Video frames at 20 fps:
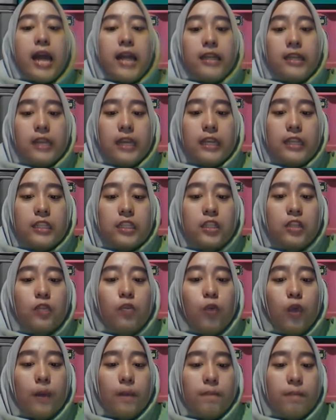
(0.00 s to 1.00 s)

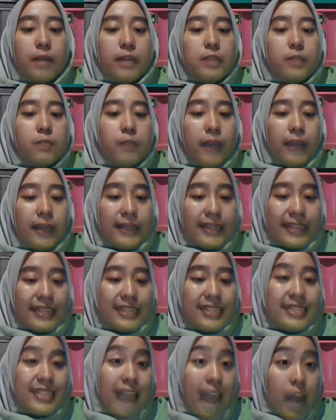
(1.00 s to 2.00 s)
Digital Workplace
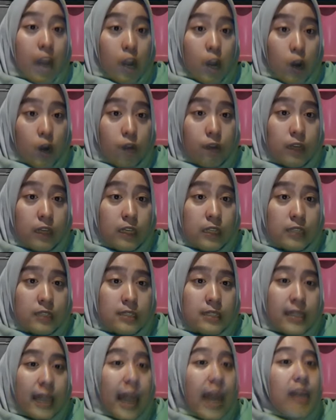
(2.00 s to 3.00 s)
Maintenance and
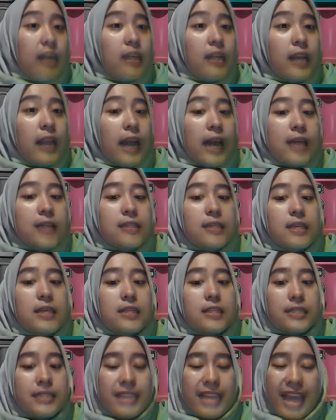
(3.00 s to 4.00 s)
Governance, and the last
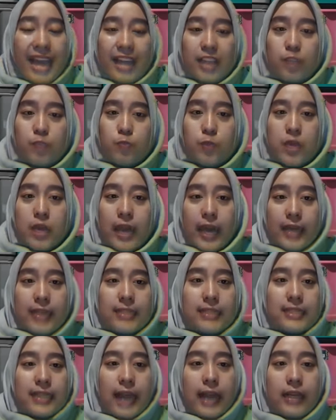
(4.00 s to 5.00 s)
is EXP Case
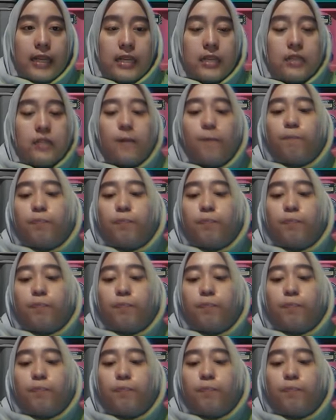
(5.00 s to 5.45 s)
Studies.